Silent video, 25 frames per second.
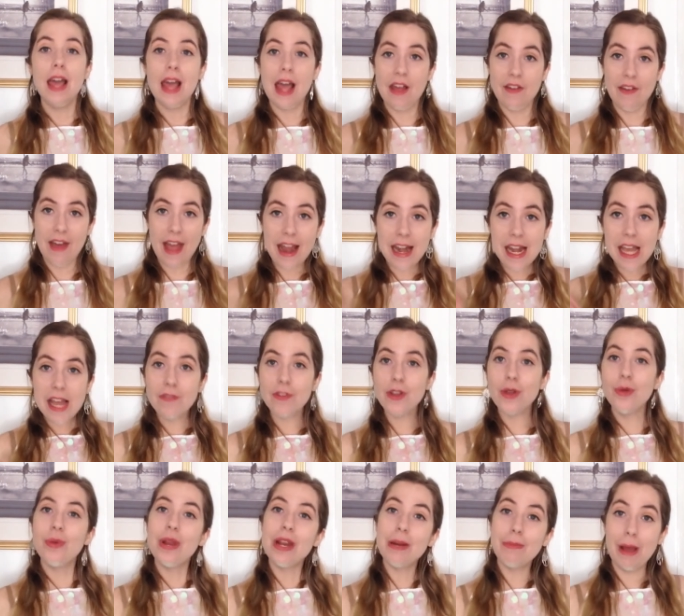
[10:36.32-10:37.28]
If any of
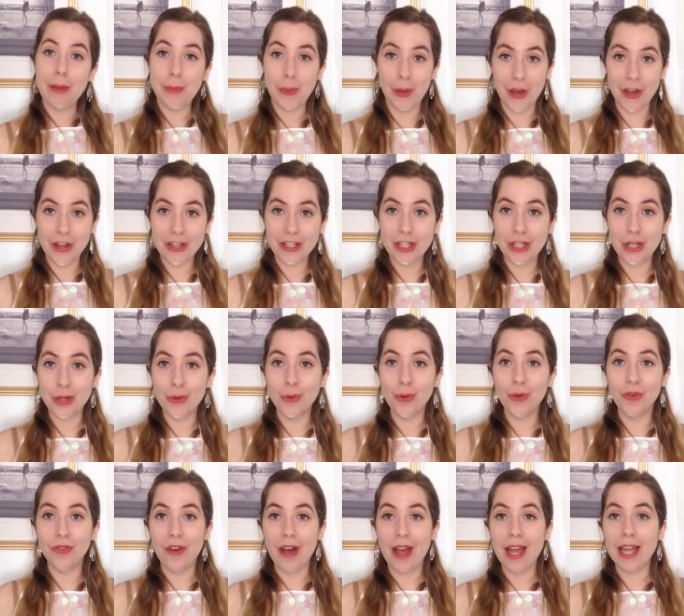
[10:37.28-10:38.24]
you read my books, you
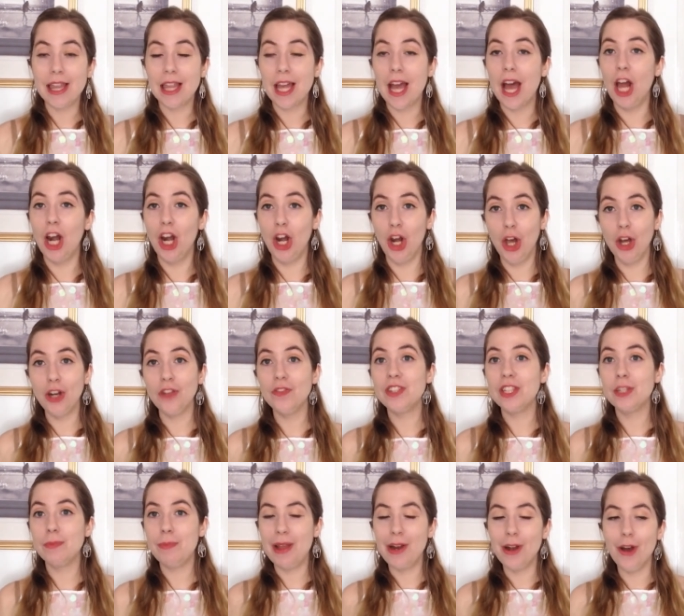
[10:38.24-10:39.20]
will find that a lot of
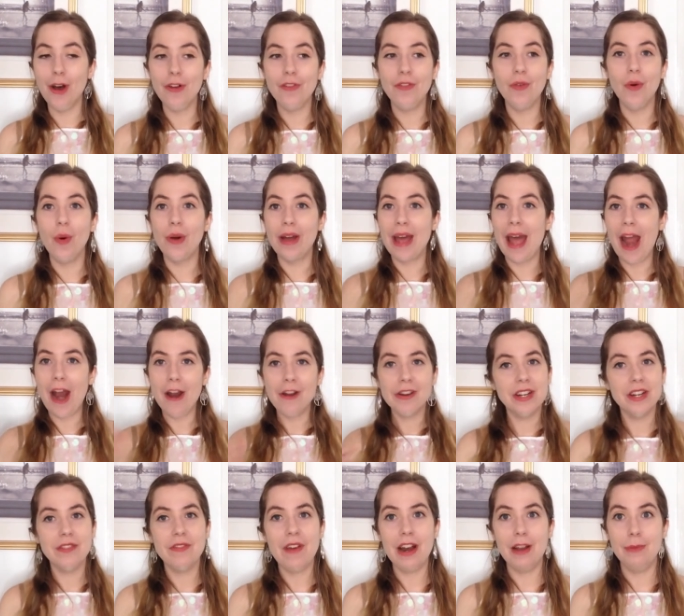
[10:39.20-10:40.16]
spin-off or
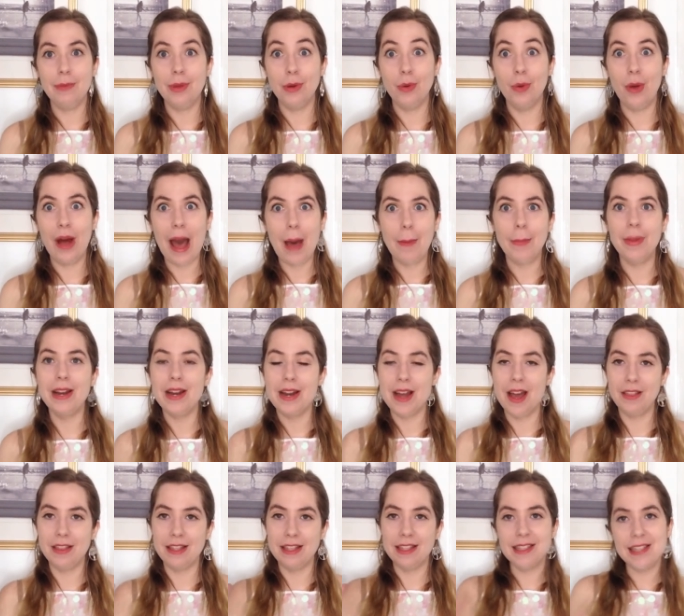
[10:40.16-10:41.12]
character development will happen in
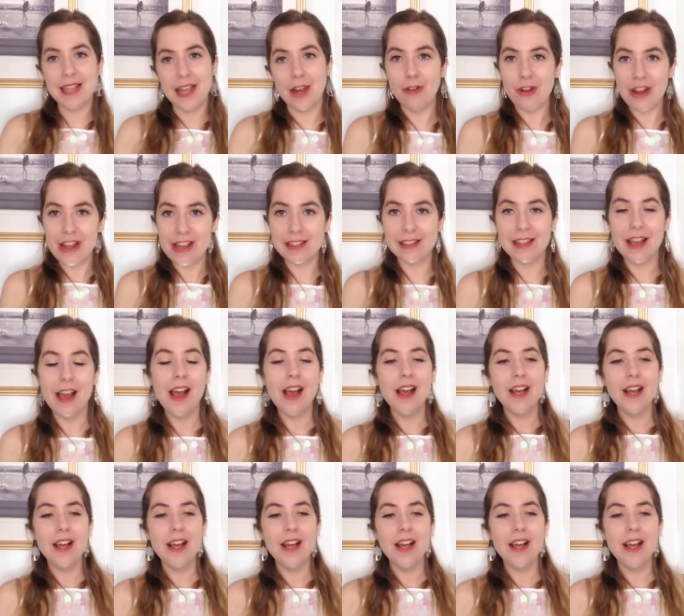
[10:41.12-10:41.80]
other series.